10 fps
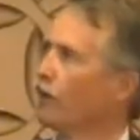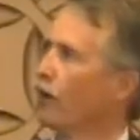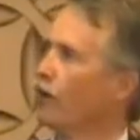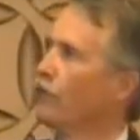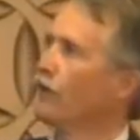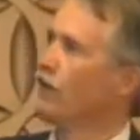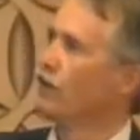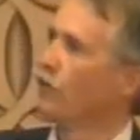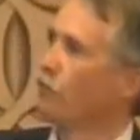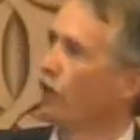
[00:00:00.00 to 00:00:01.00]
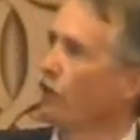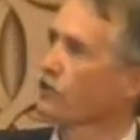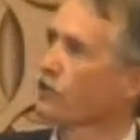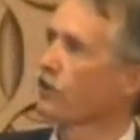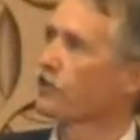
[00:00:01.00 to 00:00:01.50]
But
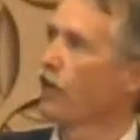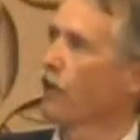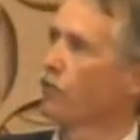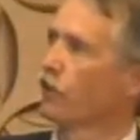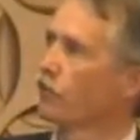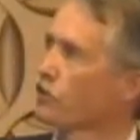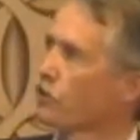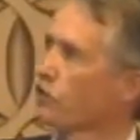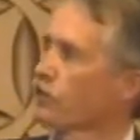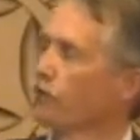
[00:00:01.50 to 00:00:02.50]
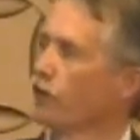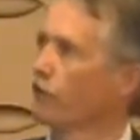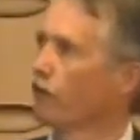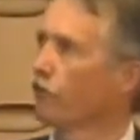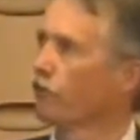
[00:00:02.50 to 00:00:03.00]
here's an example of a system that,
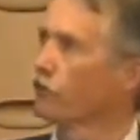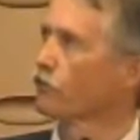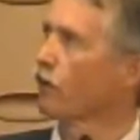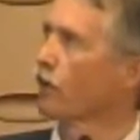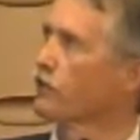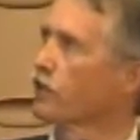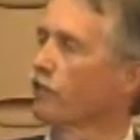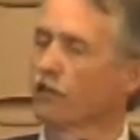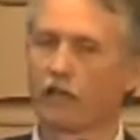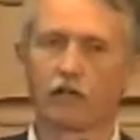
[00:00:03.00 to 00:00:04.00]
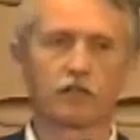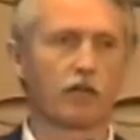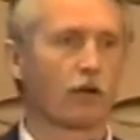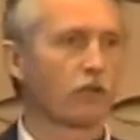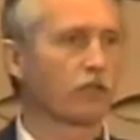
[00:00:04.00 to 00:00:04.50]
if it's running 7,000
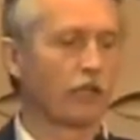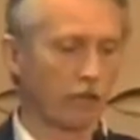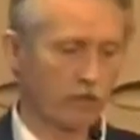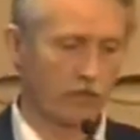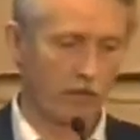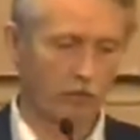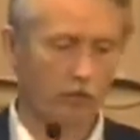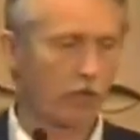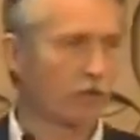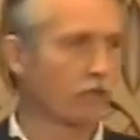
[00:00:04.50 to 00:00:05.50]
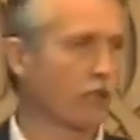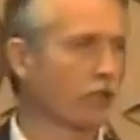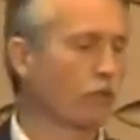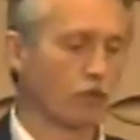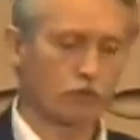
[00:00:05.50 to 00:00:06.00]
hours a year, is able to offset
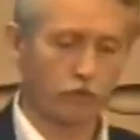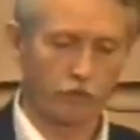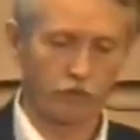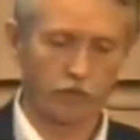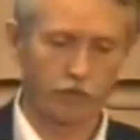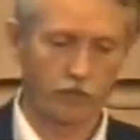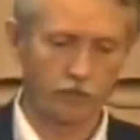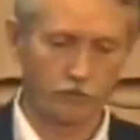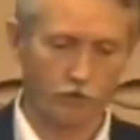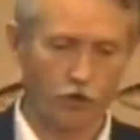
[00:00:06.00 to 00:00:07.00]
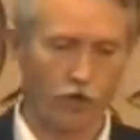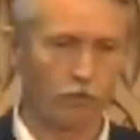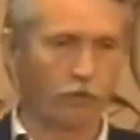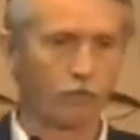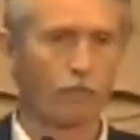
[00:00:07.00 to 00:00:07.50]
almost 300 tons of
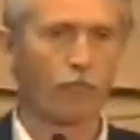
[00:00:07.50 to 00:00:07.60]
carbon,